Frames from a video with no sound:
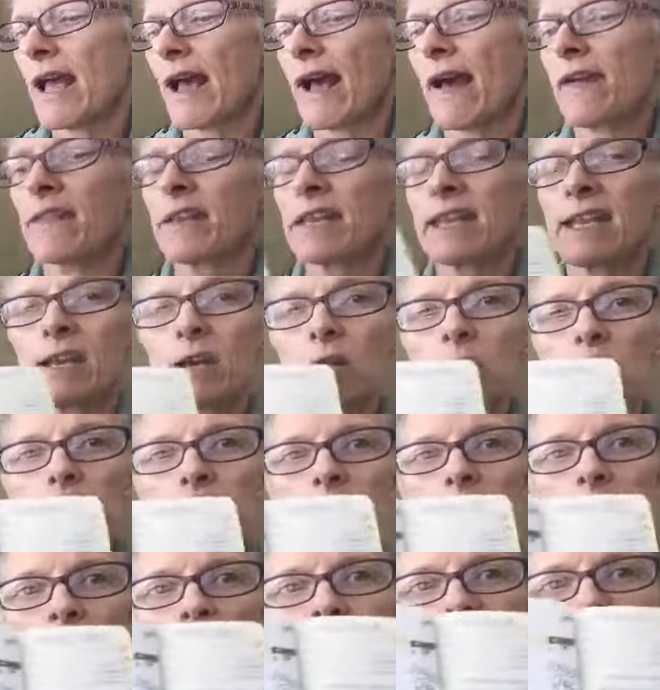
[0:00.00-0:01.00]
And then here was
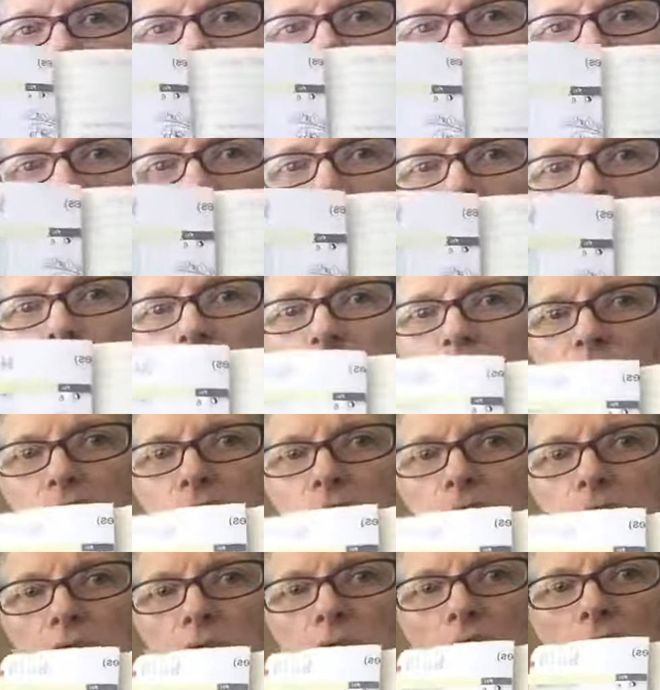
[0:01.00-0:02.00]
my very
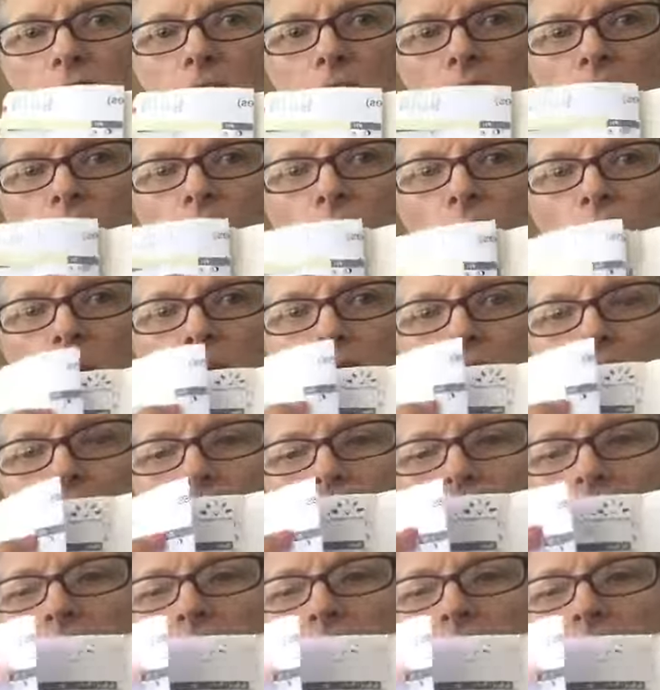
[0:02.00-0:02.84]
first way.